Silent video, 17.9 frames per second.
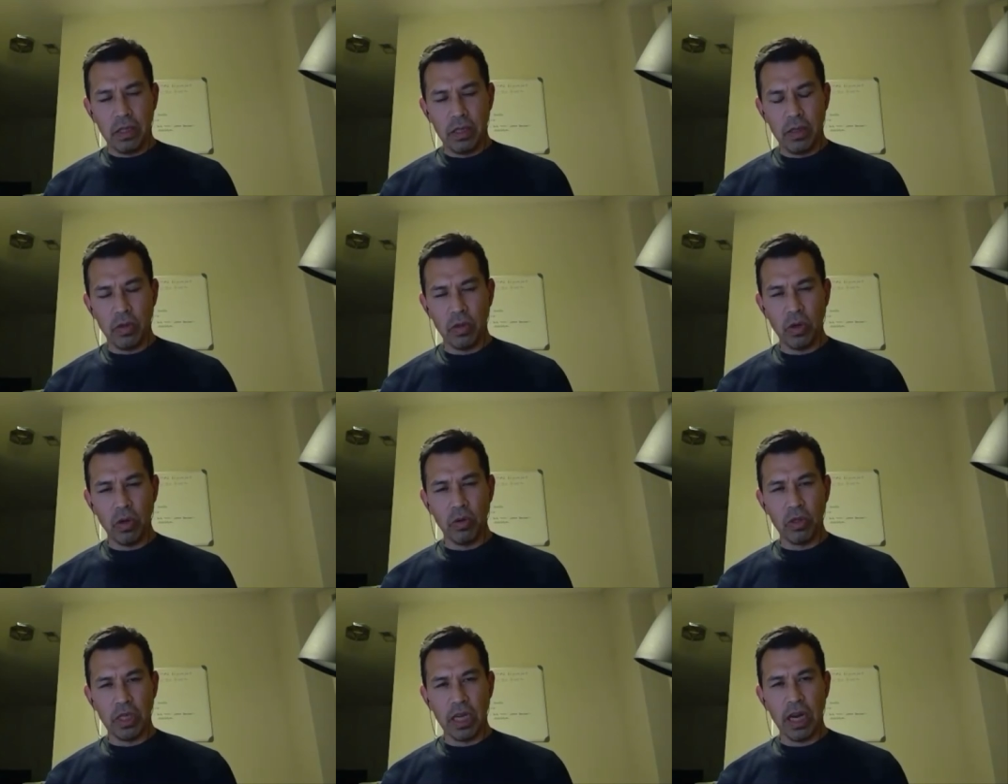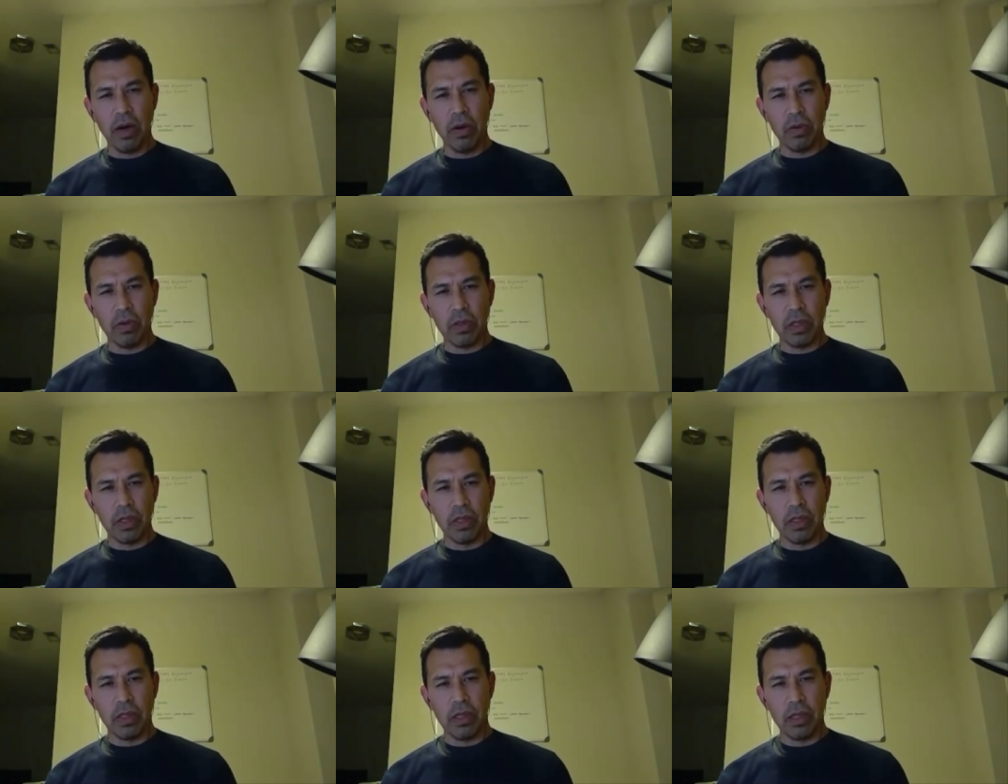who goes out
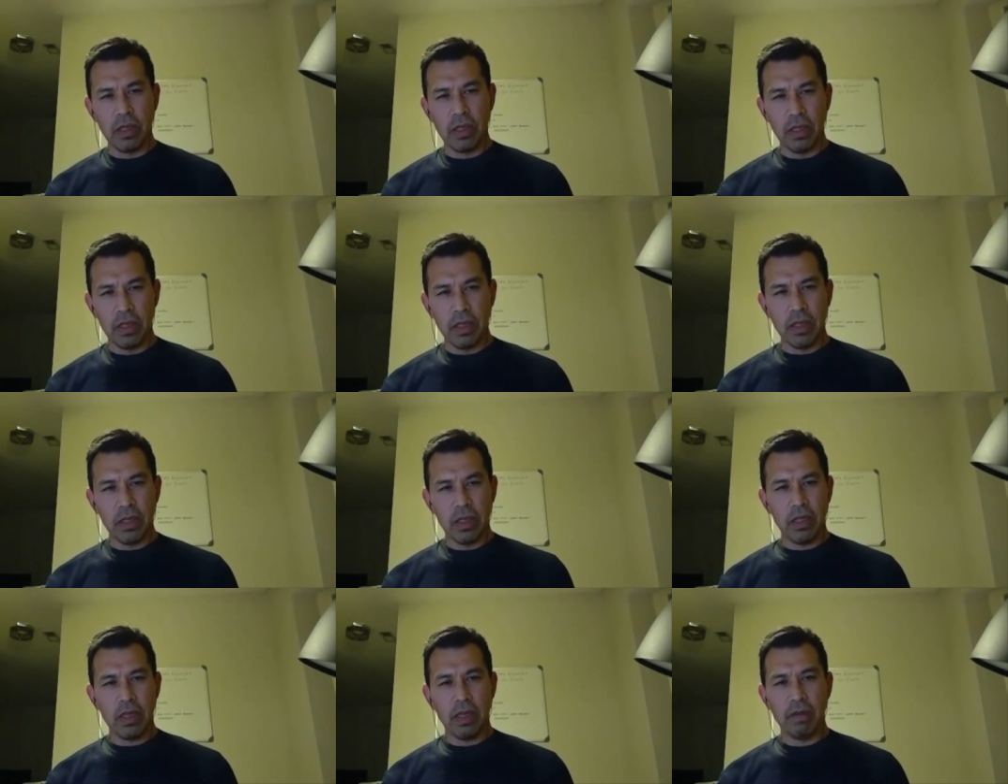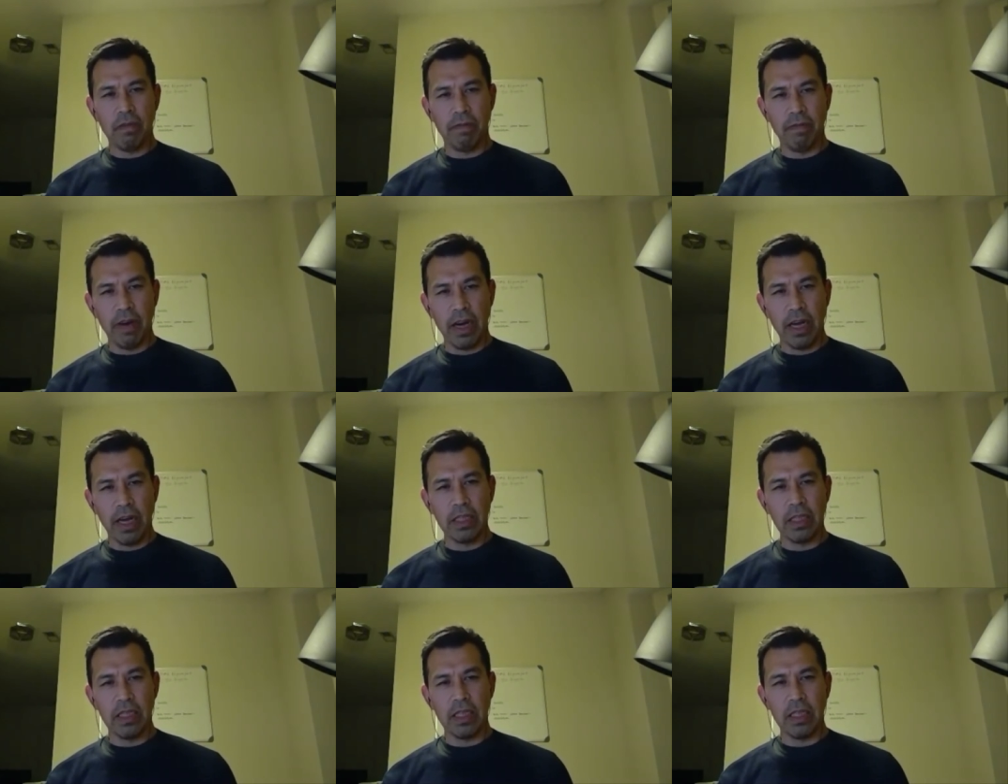and
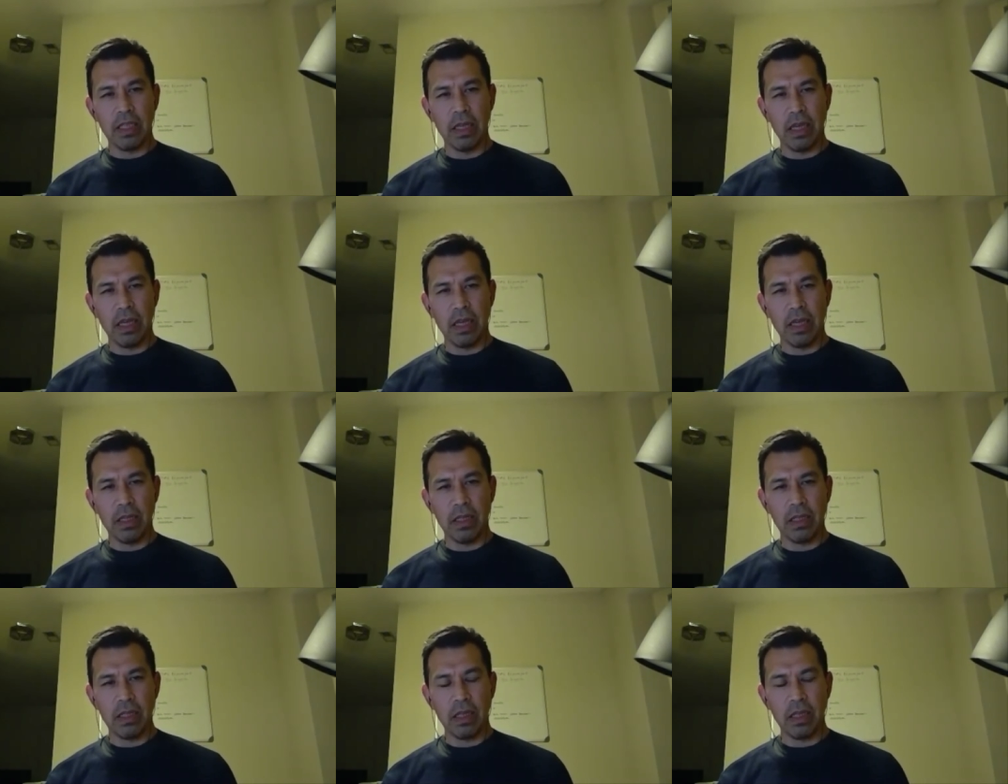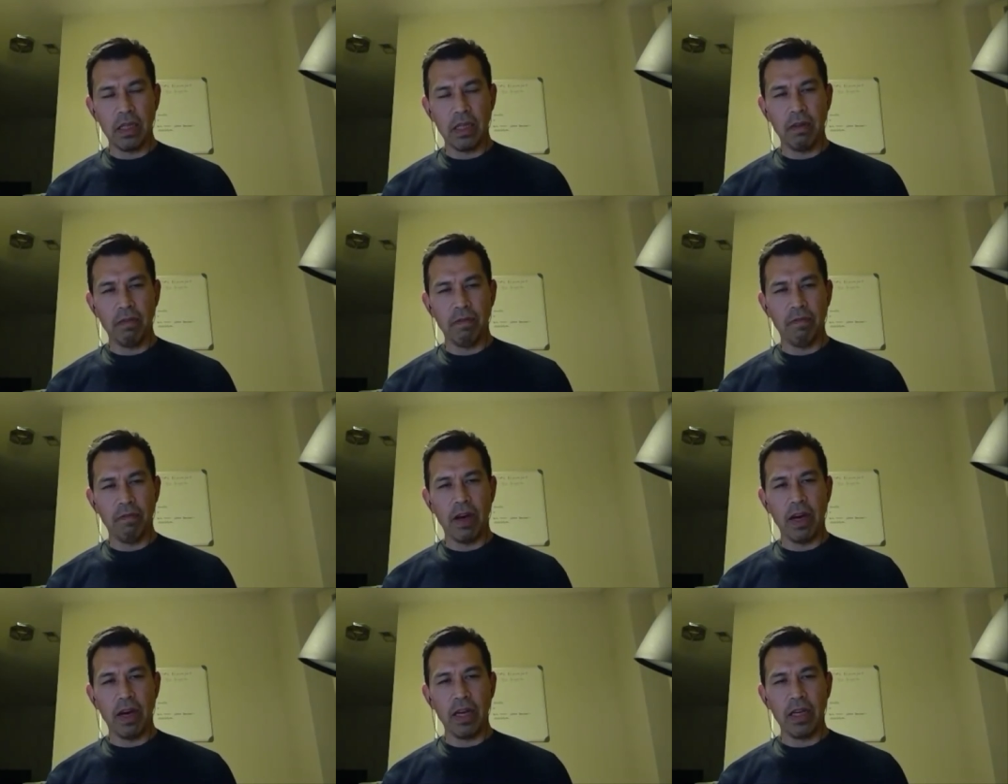finds these things, and then
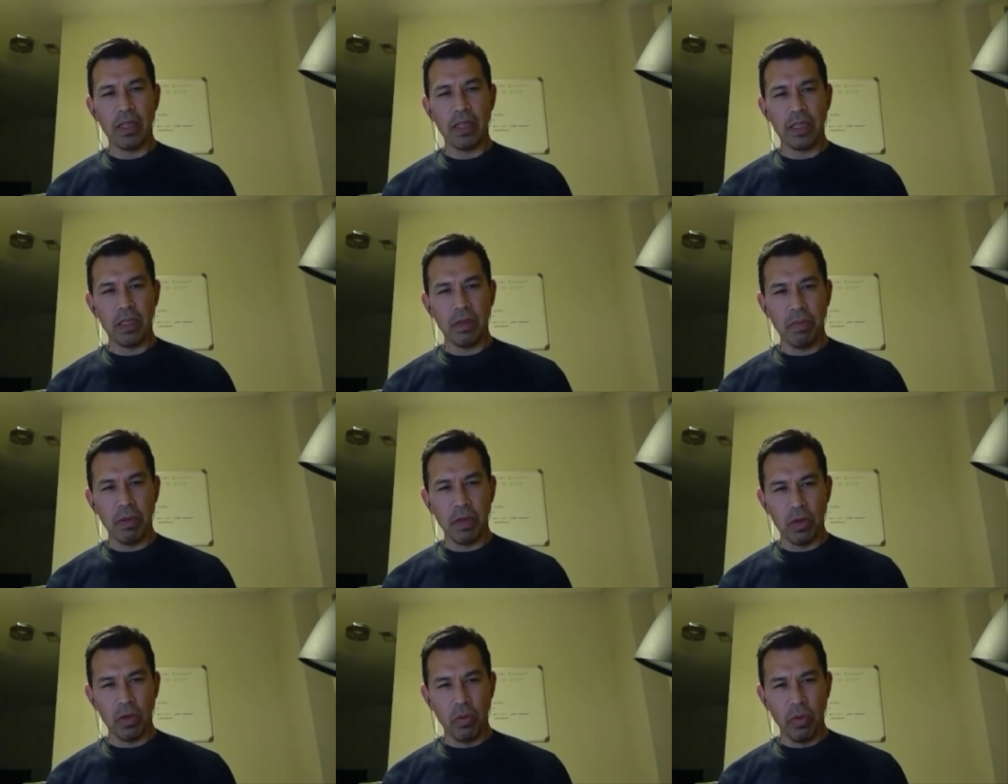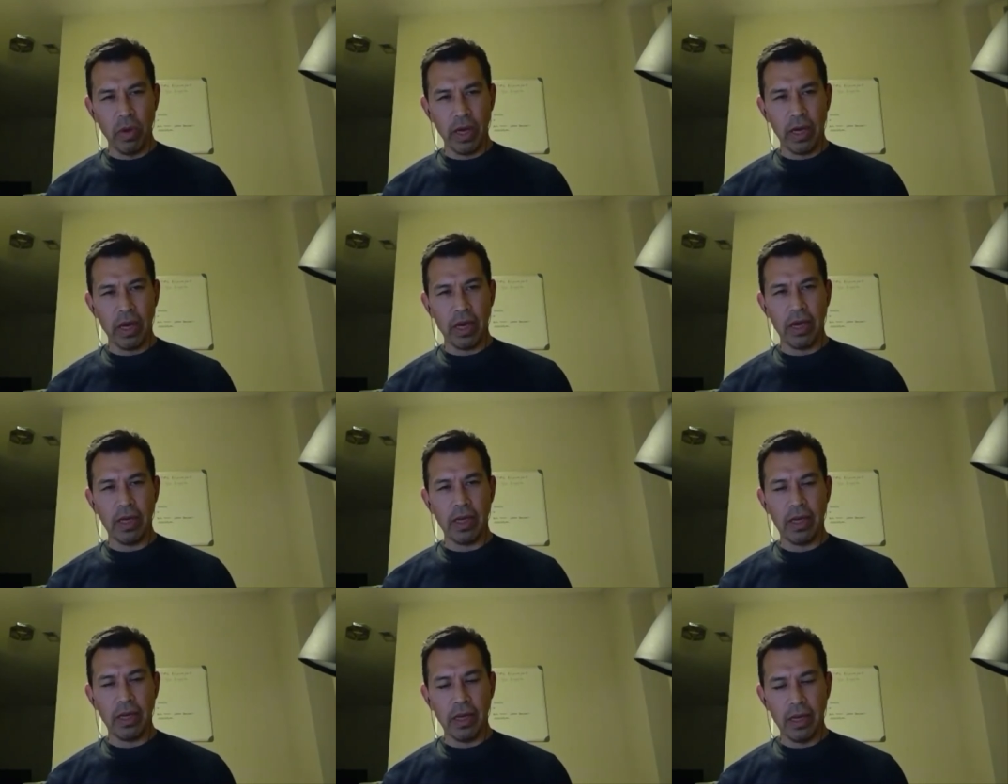finds the middle way